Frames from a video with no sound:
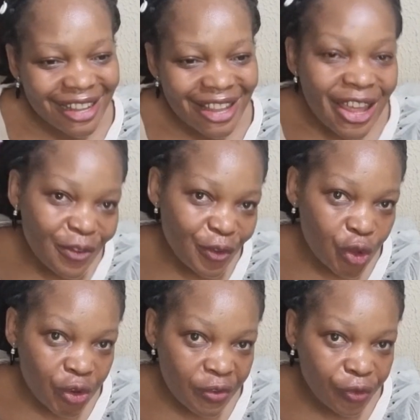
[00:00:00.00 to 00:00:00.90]
if
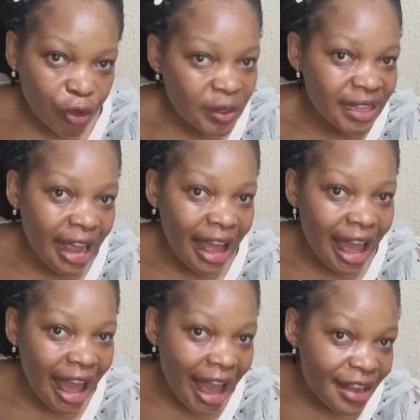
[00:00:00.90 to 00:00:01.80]
you refuse their
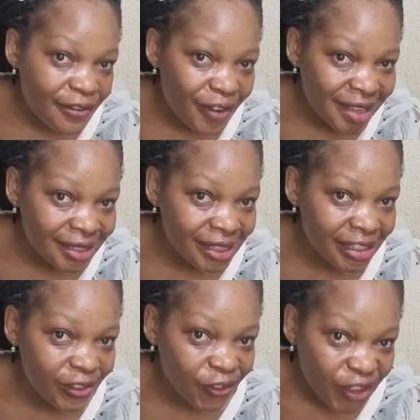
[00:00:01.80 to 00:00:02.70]

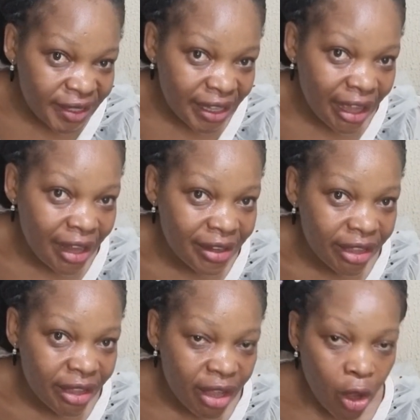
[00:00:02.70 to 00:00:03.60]
advances
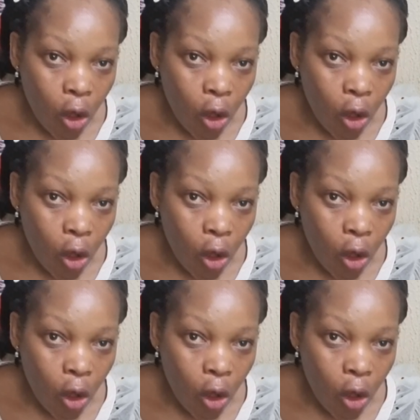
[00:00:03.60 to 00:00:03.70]
physically,